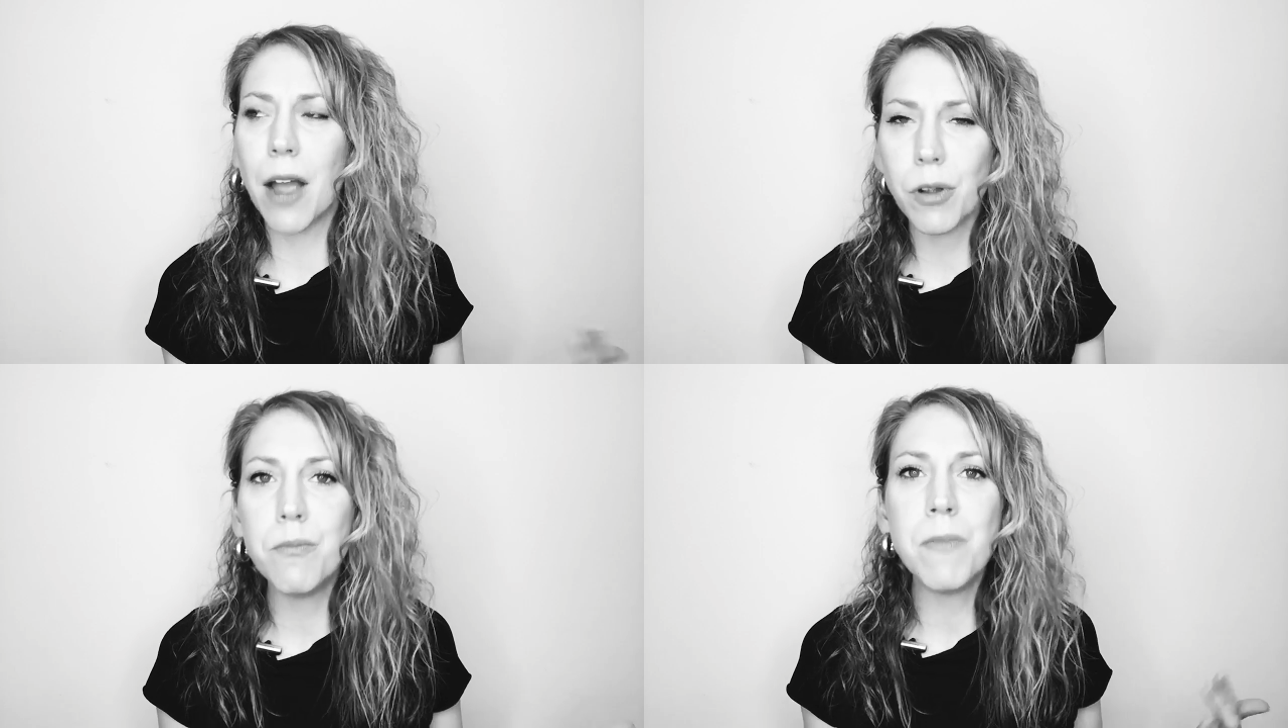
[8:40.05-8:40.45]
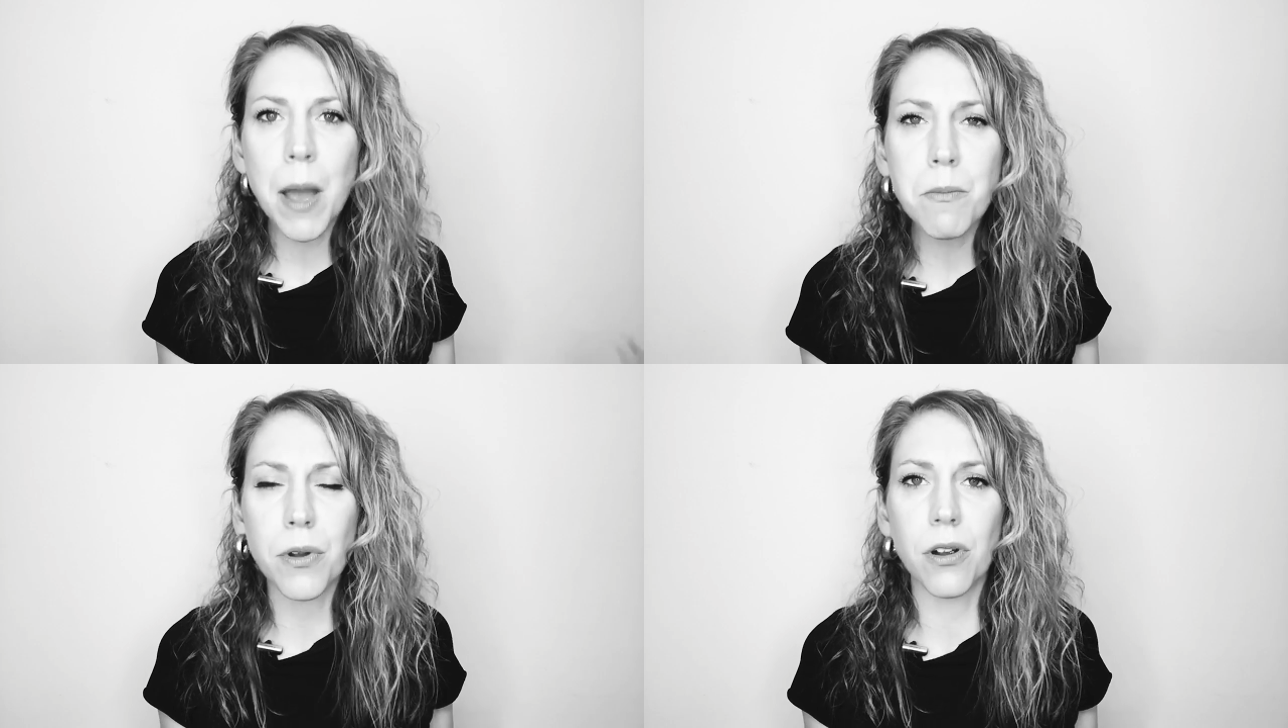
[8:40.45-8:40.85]

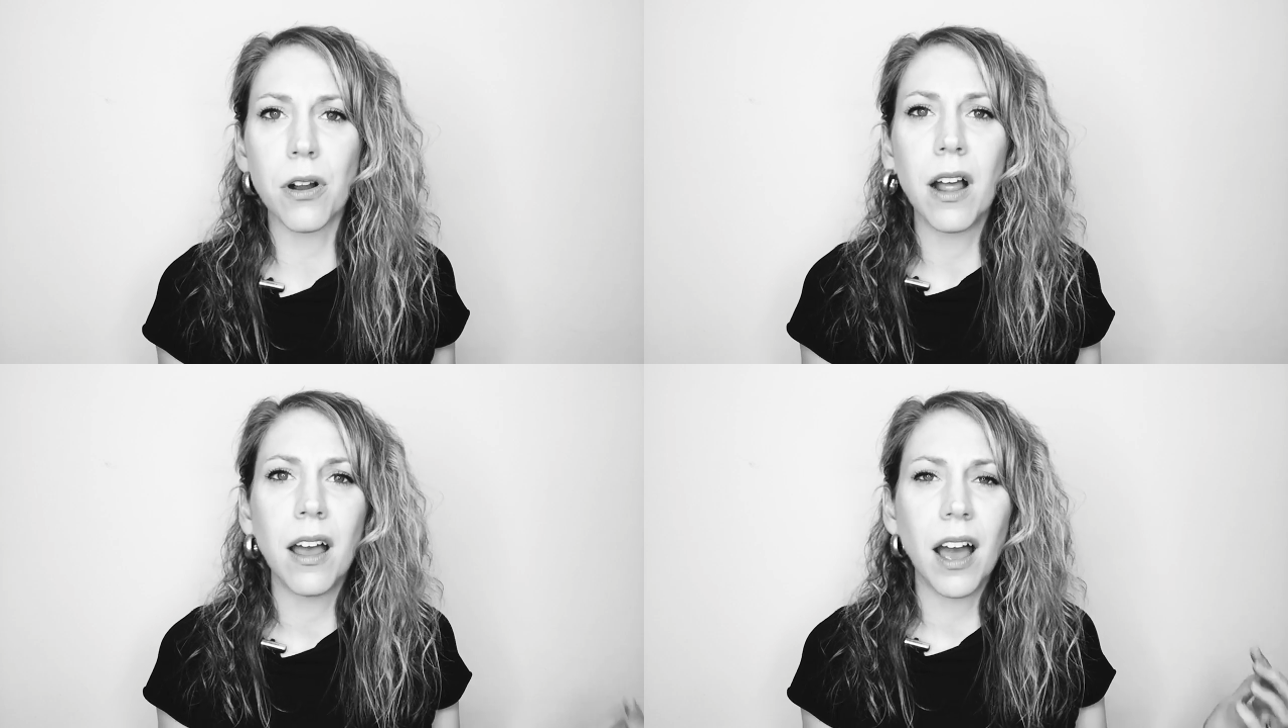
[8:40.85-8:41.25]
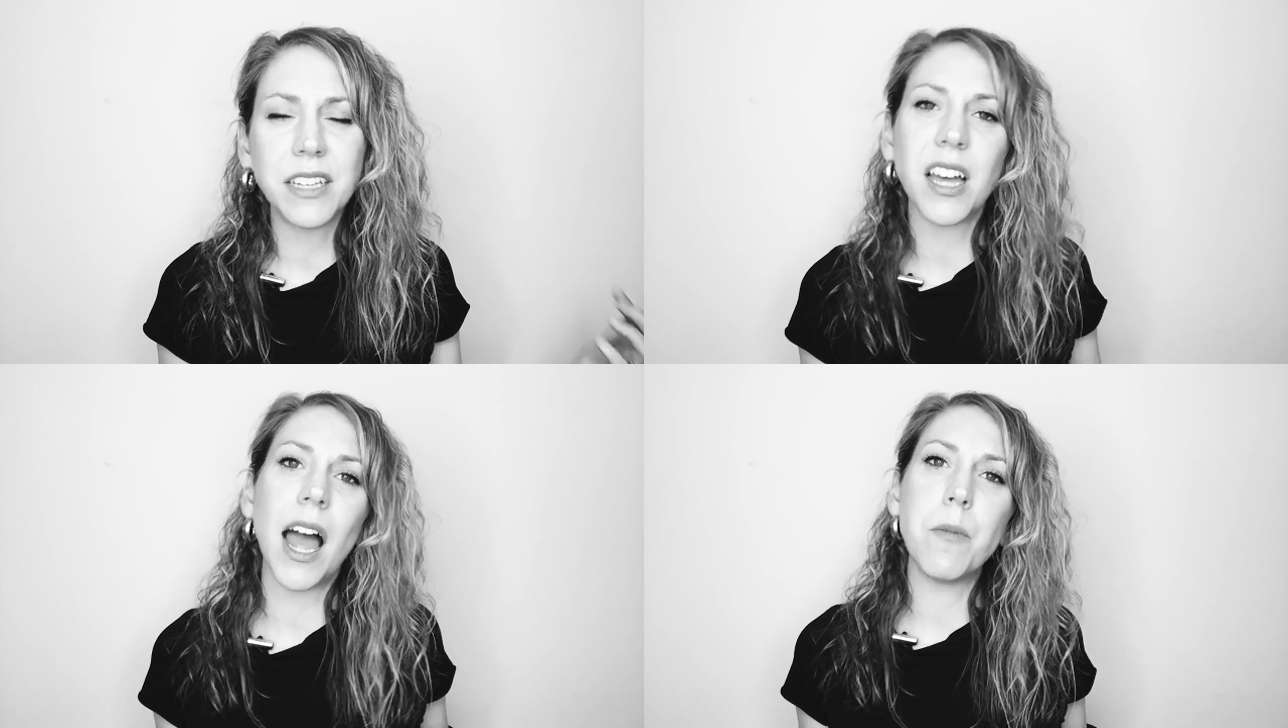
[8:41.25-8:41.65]
remember a
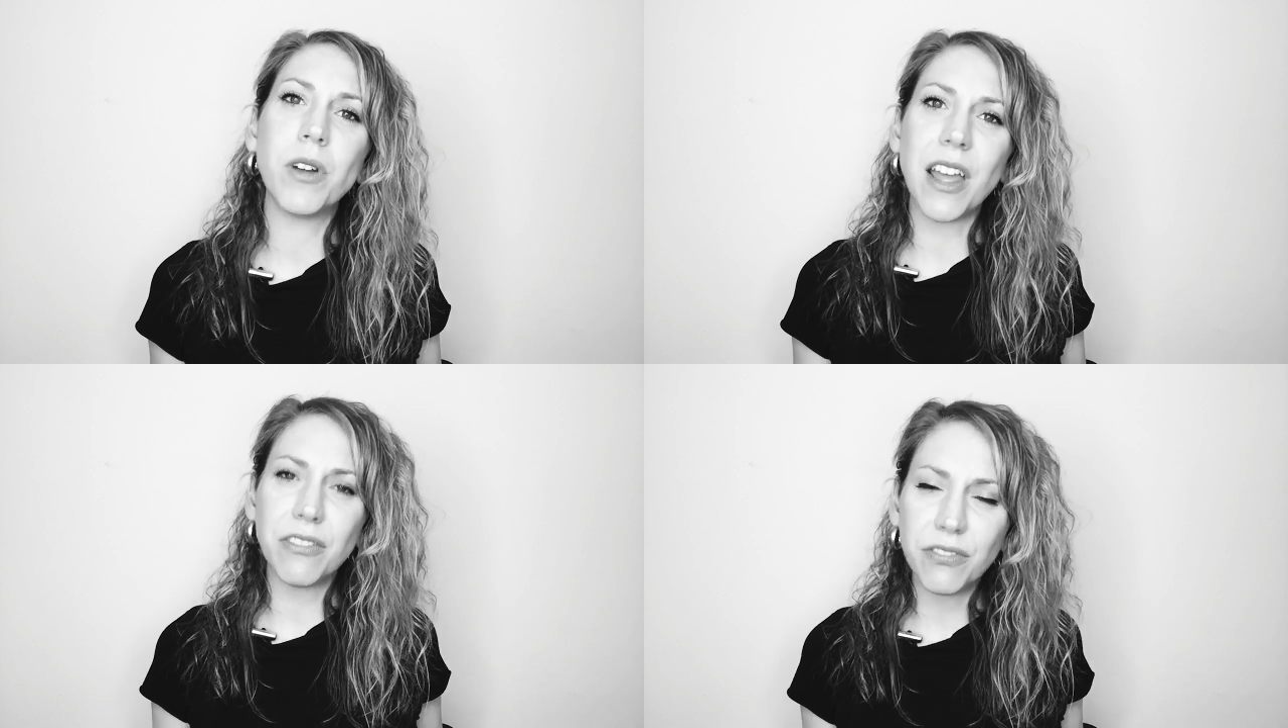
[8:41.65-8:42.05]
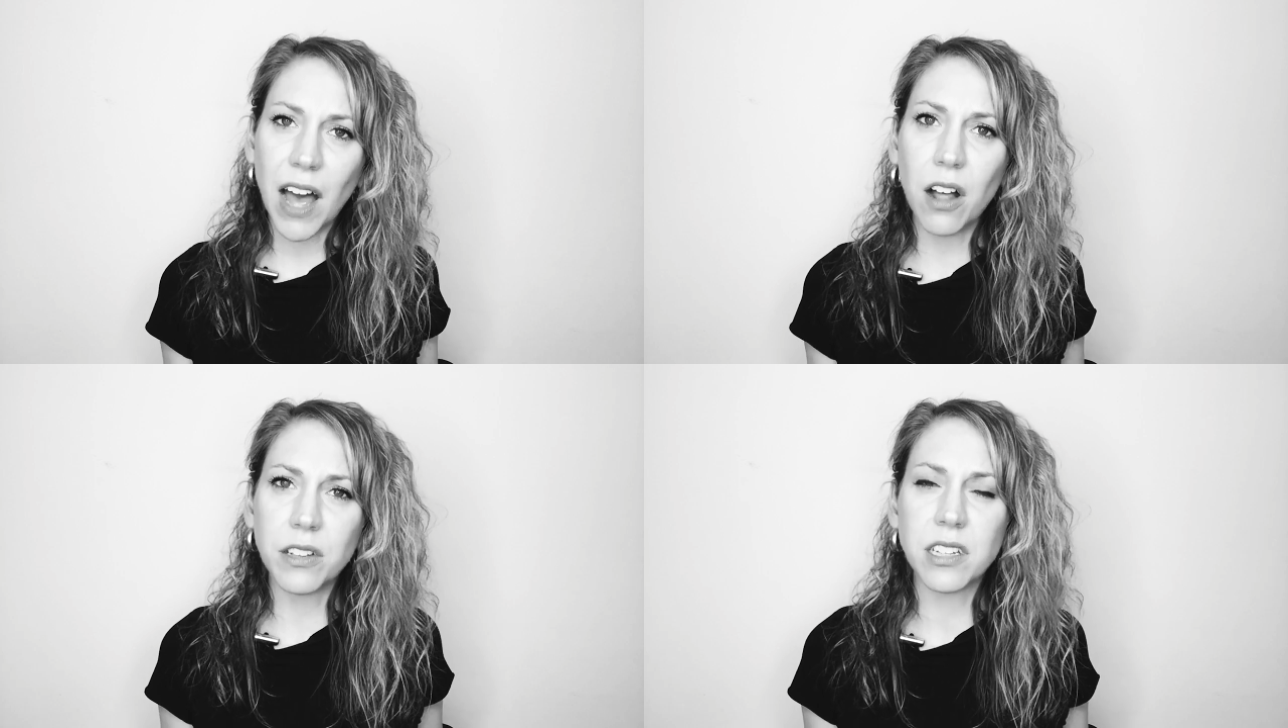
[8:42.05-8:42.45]
time when I
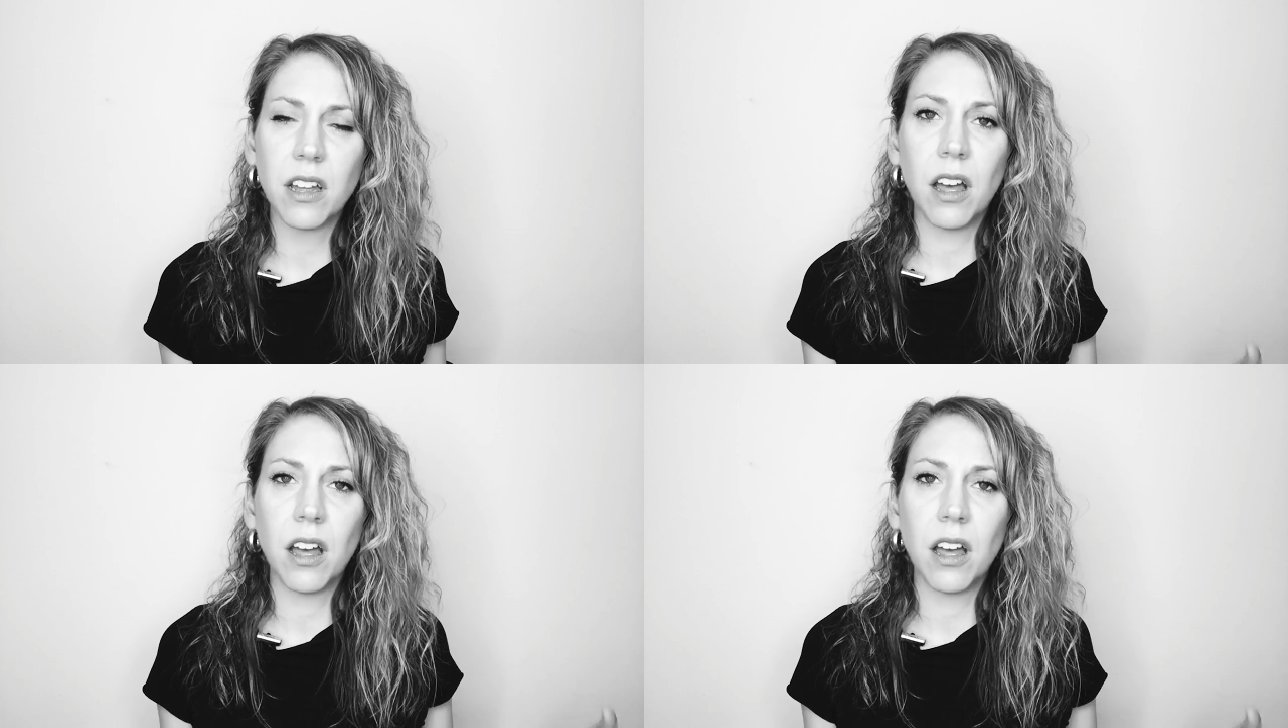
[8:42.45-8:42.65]
felt